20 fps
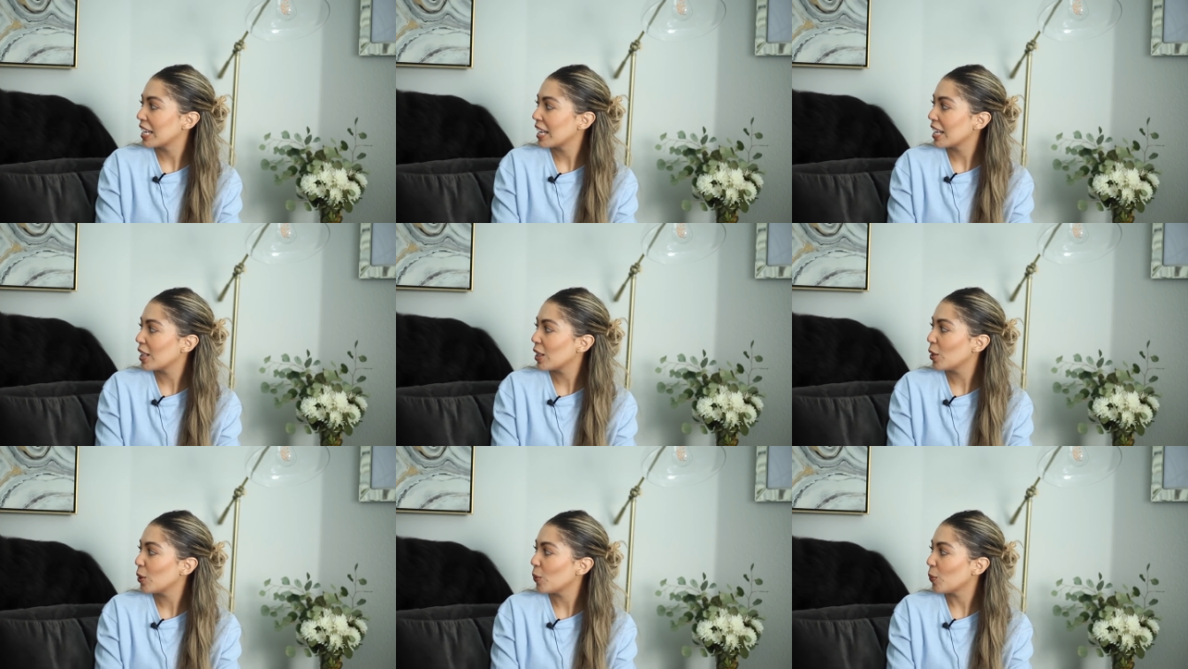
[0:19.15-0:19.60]

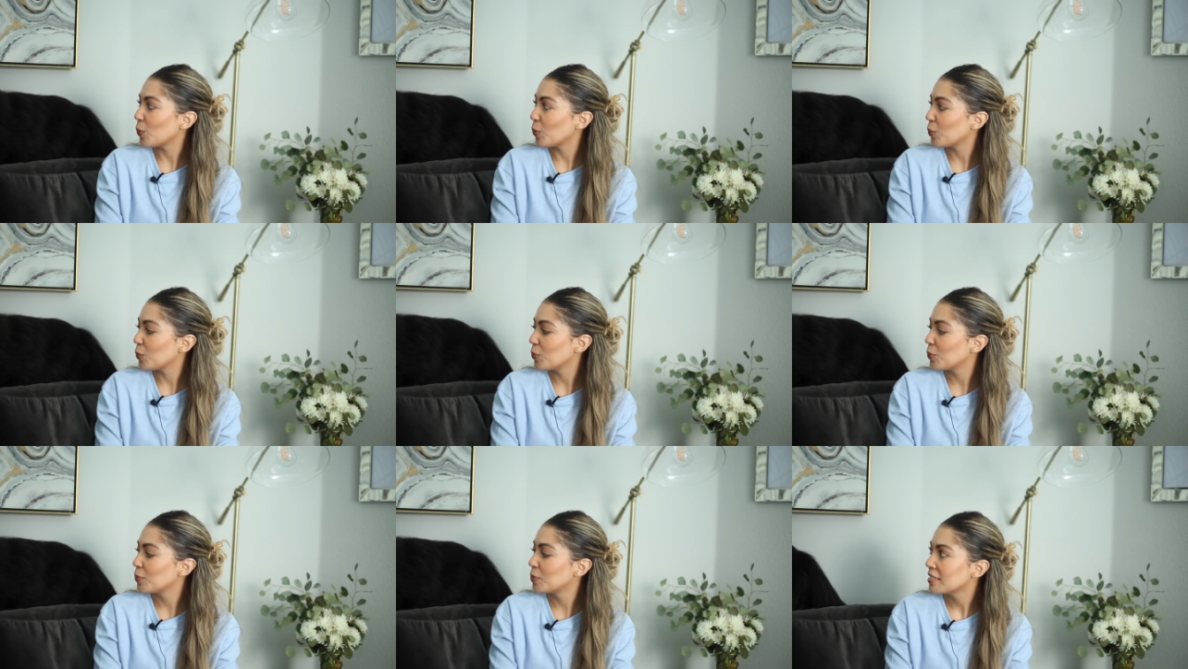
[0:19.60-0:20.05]
Hello.
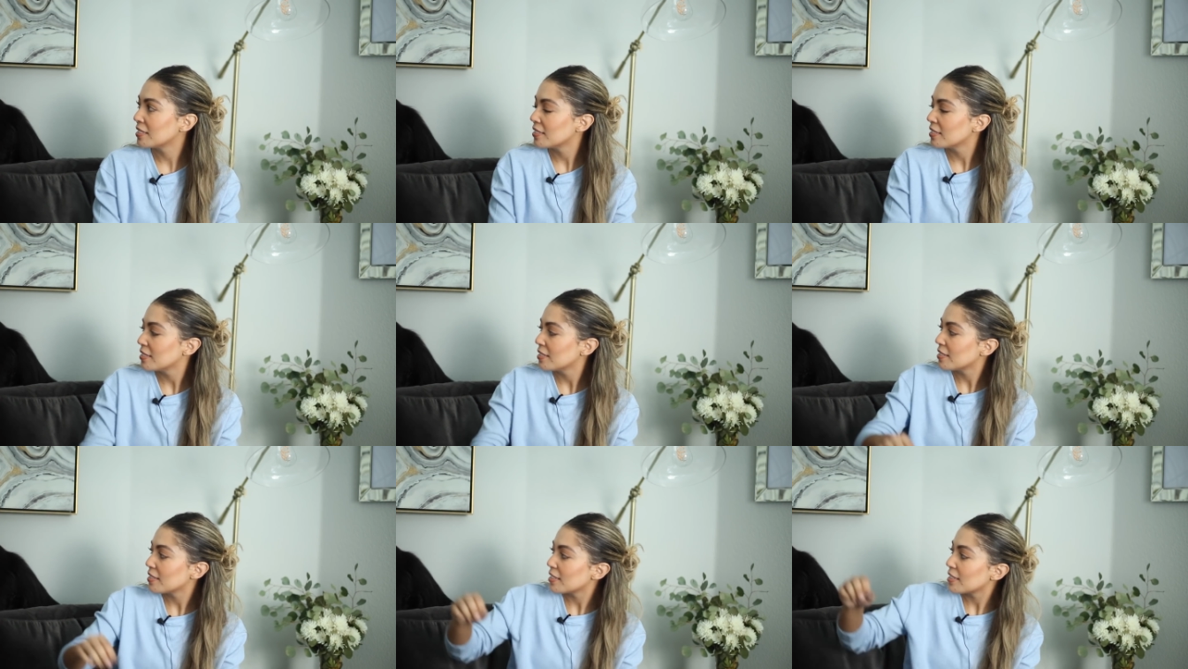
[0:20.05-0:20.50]

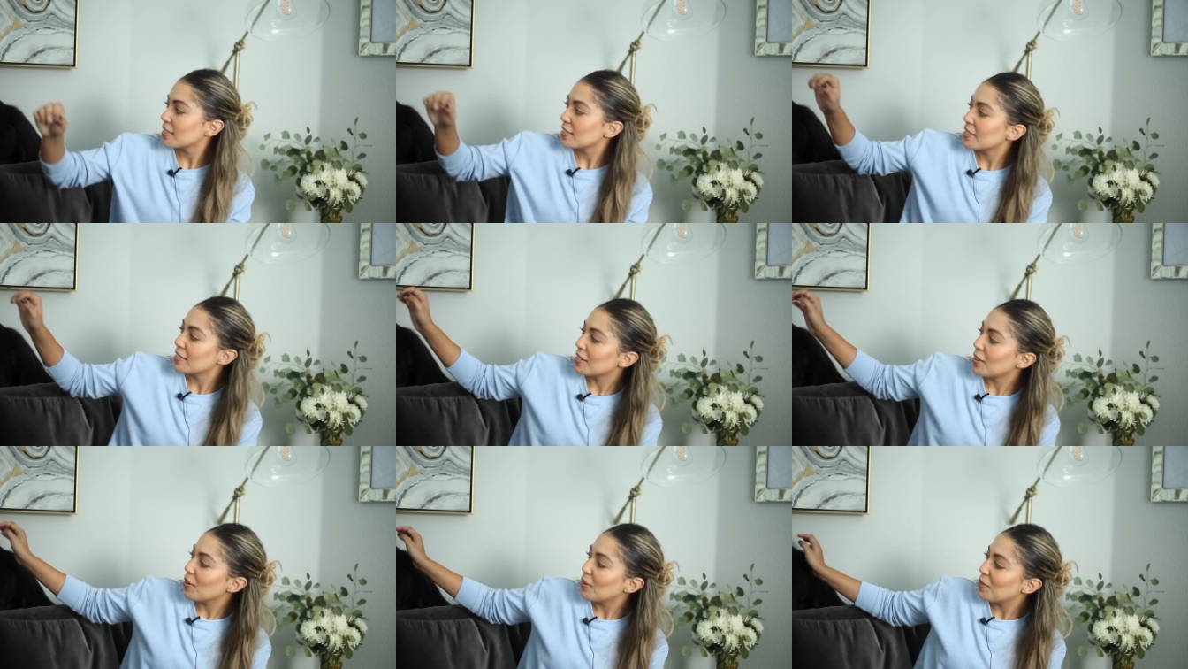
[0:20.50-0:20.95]

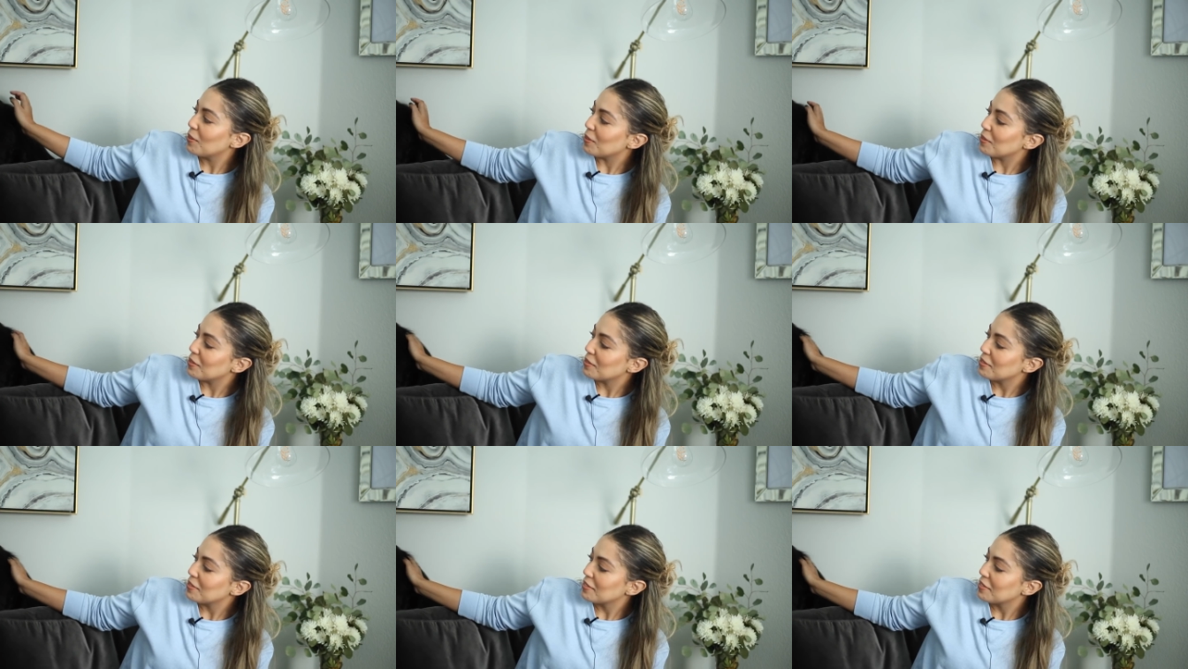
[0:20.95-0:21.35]
Go.